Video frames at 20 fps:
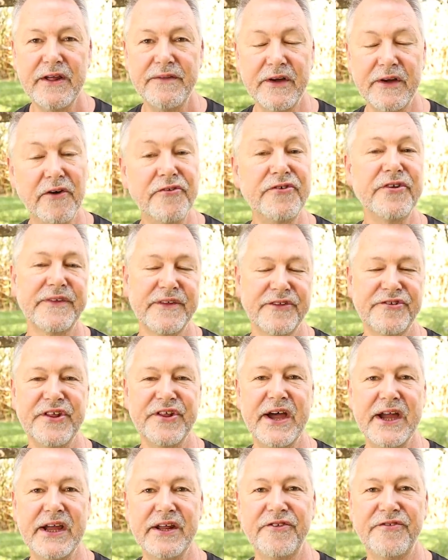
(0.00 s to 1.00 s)
Those are the
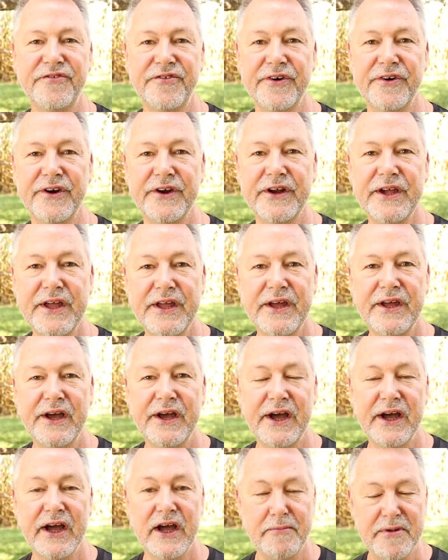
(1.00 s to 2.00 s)
signs for
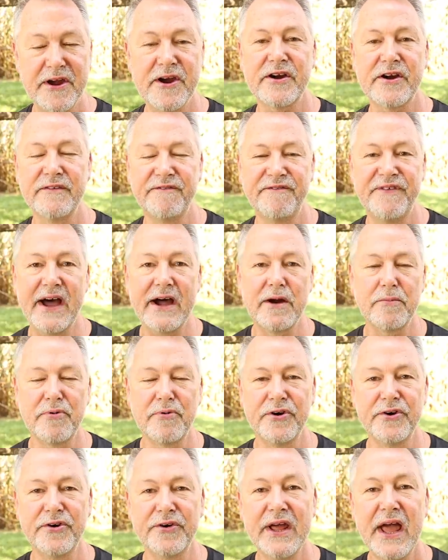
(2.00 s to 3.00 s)
American foul
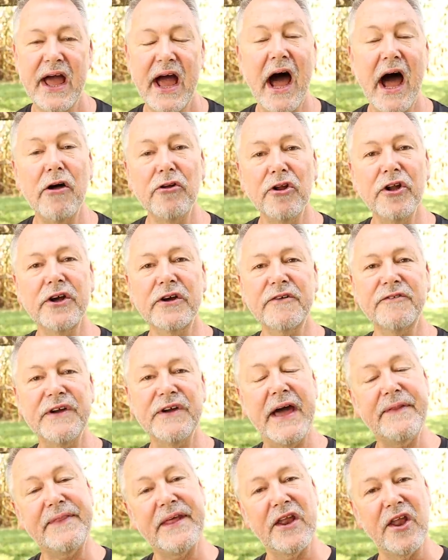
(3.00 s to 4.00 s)
brood. I'll look
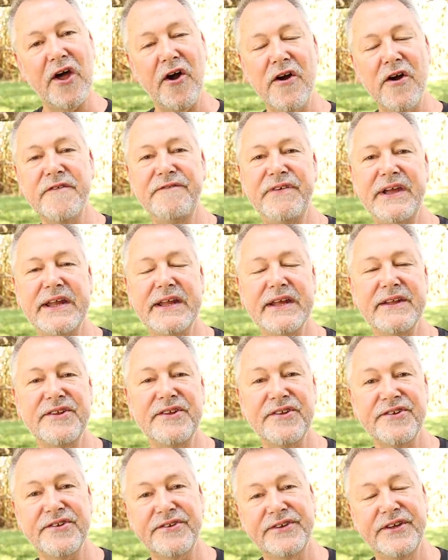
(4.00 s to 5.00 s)
at the larvae
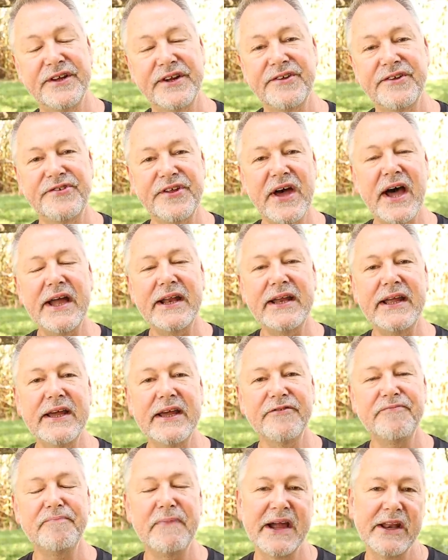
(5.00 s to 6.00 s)
to decide
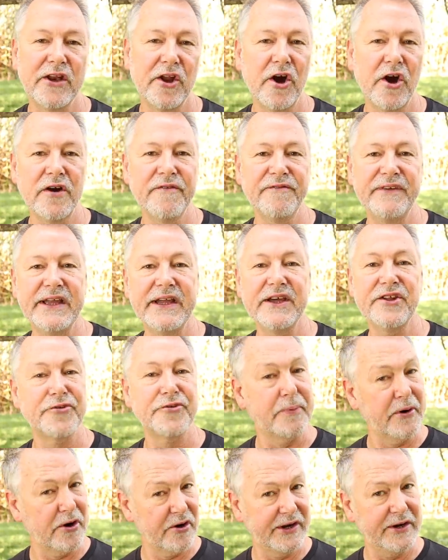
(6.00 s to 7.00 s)
if my larvae
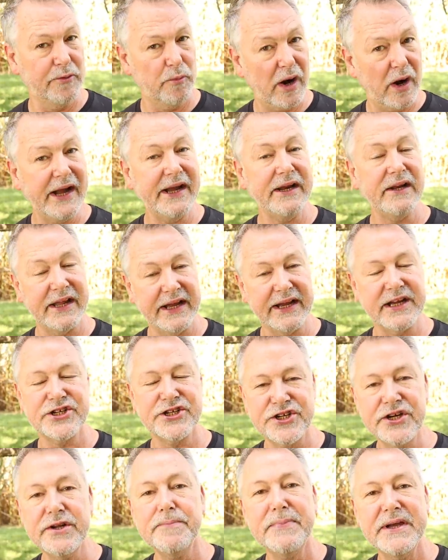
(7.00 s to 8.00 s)
is pearly white, like it
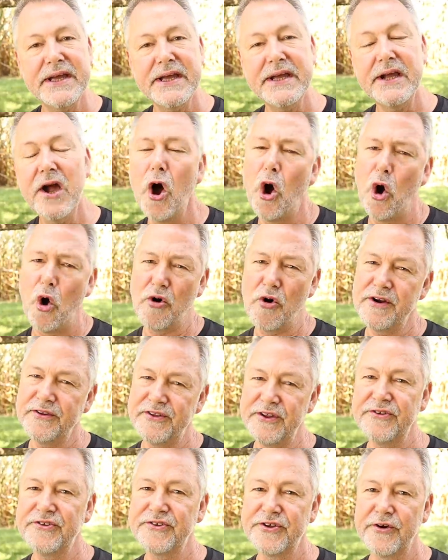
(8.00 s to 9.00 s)
should be, or
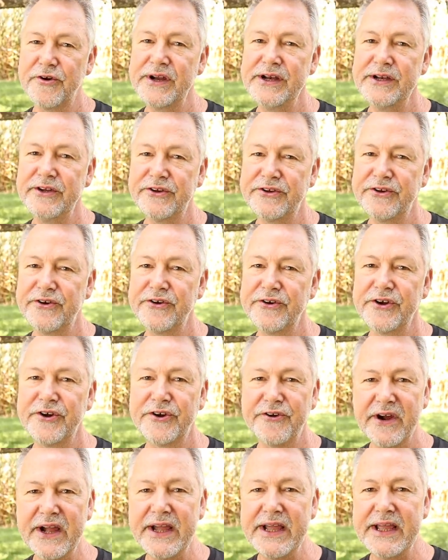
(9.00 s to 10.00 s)
is it starting to turn
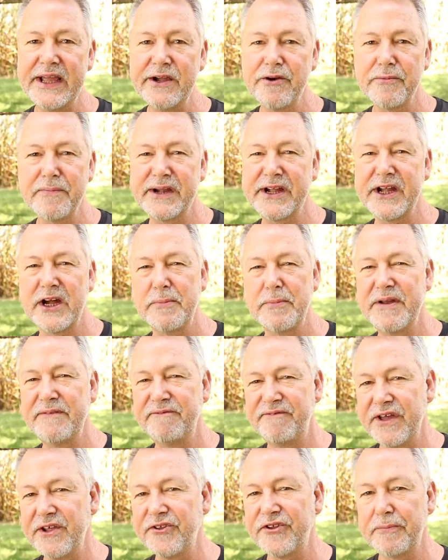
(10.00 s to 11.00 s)
gray or become
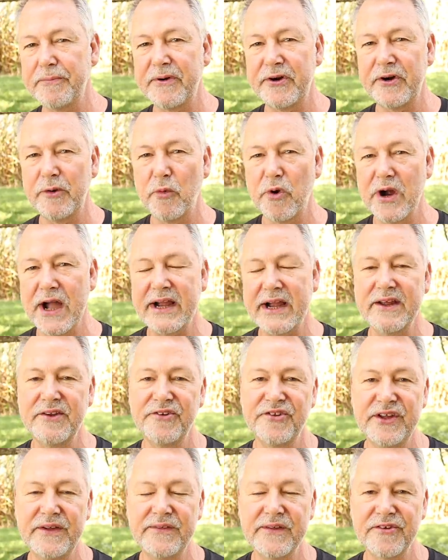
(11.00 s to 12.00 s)
invisible where I
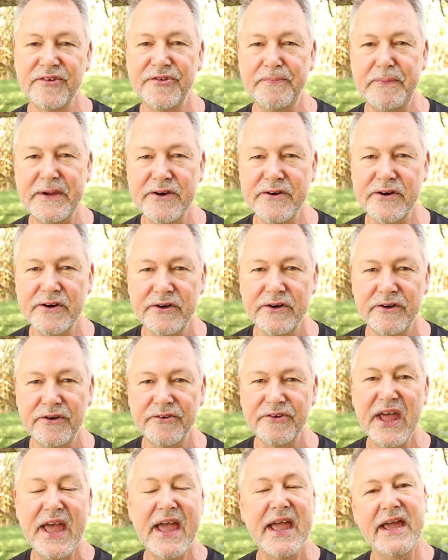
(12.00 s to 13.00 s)
can see the
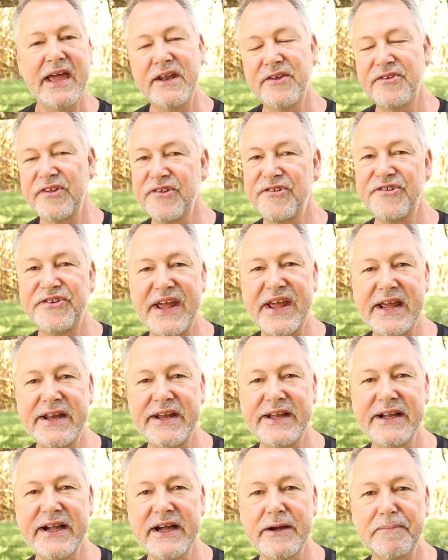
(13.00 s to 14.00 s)
spiracles, and is it
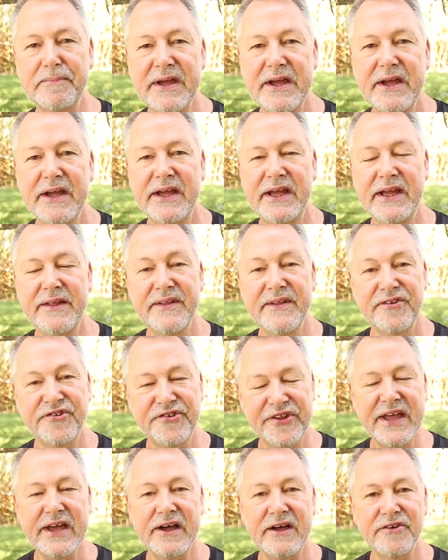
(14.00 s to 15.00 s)
standing up in the
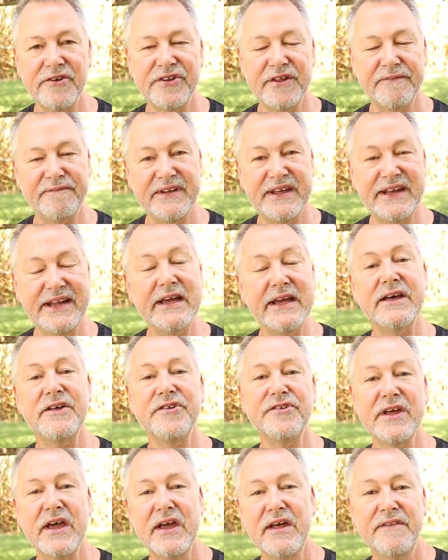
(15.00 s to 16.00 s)
cells? If it
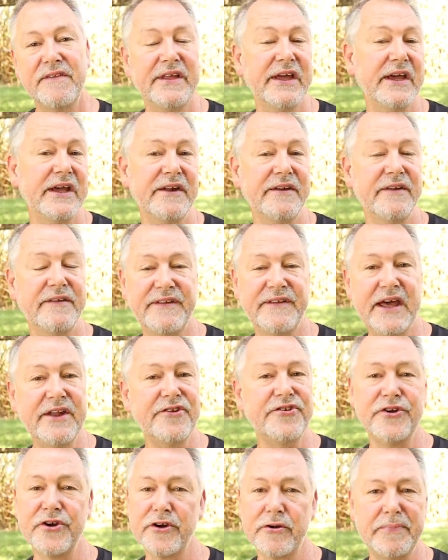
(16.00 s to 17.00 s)
is, then
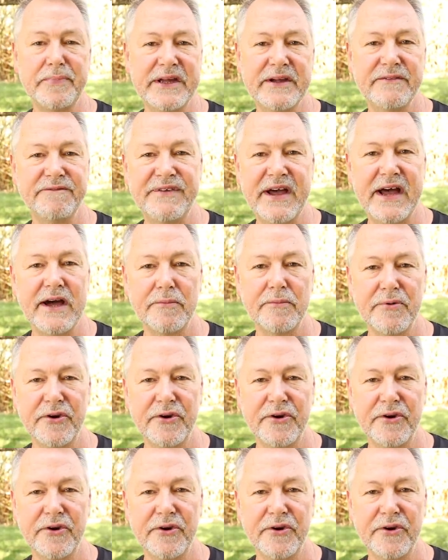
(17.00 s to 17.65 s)
that's European foul